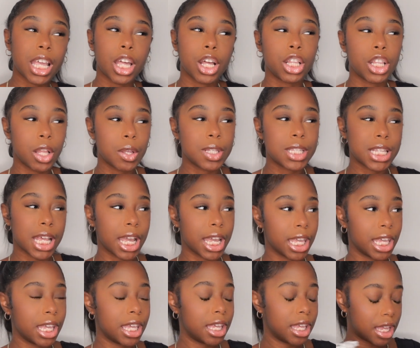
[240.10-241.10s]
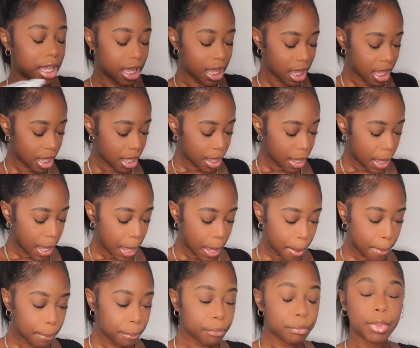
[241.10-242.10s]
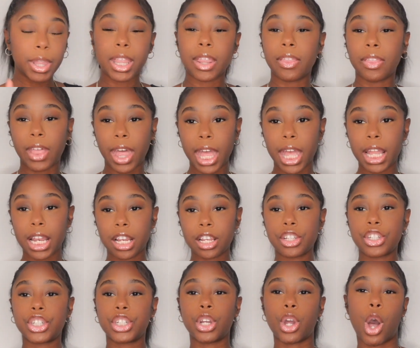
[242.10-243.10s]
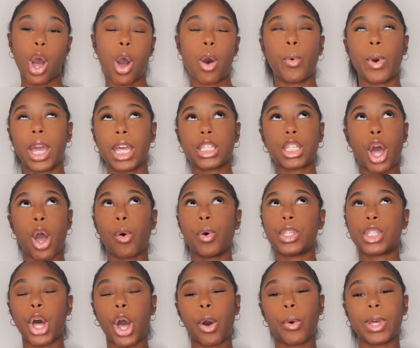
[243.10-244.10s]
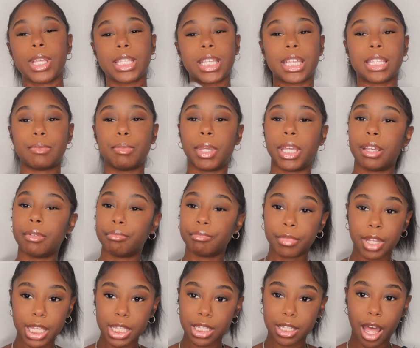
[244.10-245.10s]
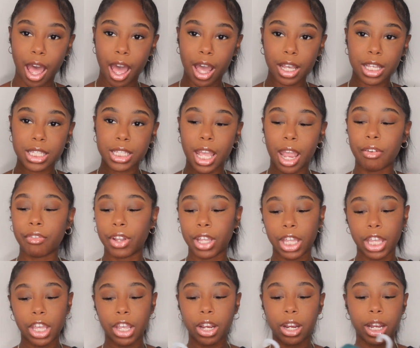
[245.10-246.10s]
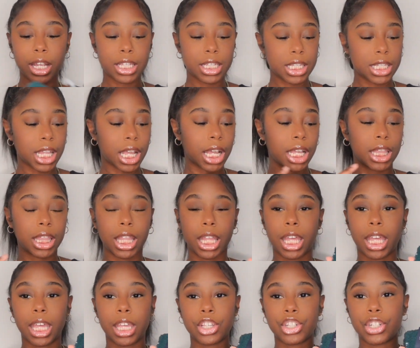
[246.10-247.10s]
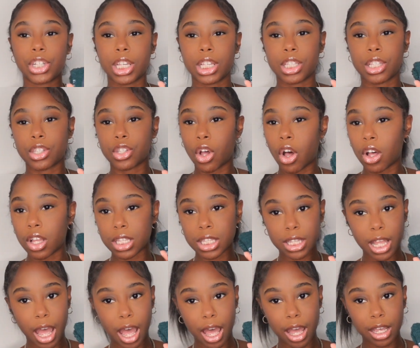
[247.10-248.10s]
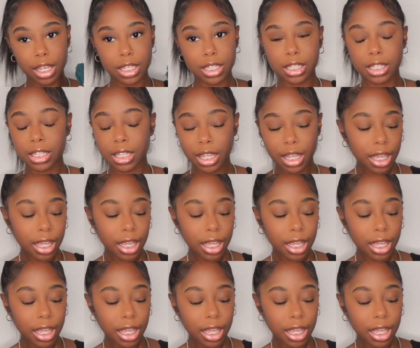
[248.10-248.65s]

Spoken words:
close second. Then she always gets me socks. Every year it's just like a thing. She gets us all socks.